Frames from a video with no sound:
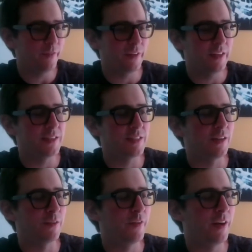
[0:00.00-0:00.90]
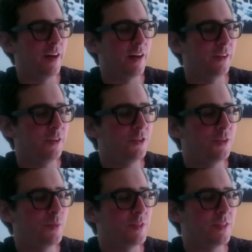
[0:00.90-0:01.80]
and stuff, YouTube
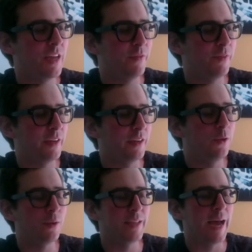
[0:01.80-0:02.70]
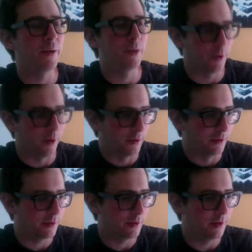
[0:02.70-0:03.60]
was definitely looked down upon.
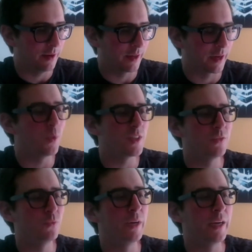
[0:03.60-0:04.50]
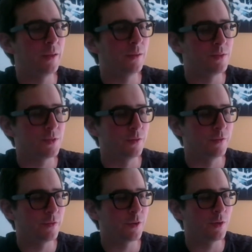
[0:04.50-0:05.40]
Like, it wasn't real sort
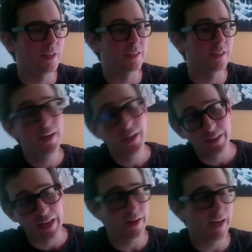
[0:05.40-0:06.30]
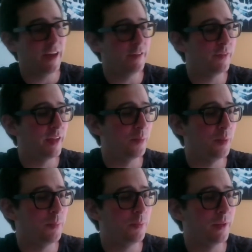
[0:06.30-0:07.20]
of content. Now you have like
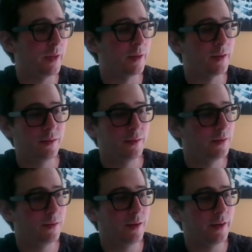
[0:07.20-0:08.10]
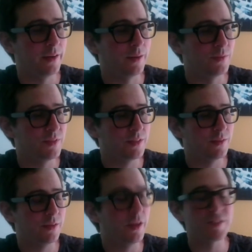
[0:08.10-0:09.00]
people like, I don't know,
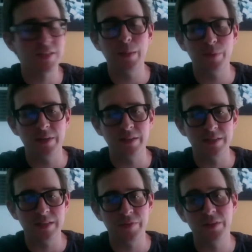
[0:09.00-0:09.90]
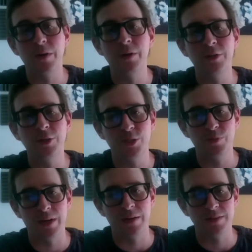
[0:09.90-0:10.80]
you have celebrities having their own YouTube
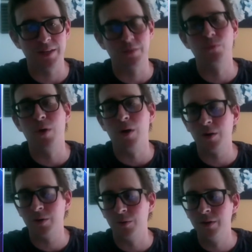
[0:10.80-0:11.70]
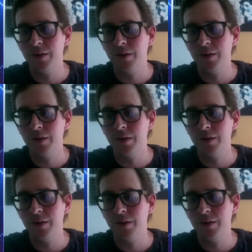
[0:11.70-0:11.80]
channels, like The Rock or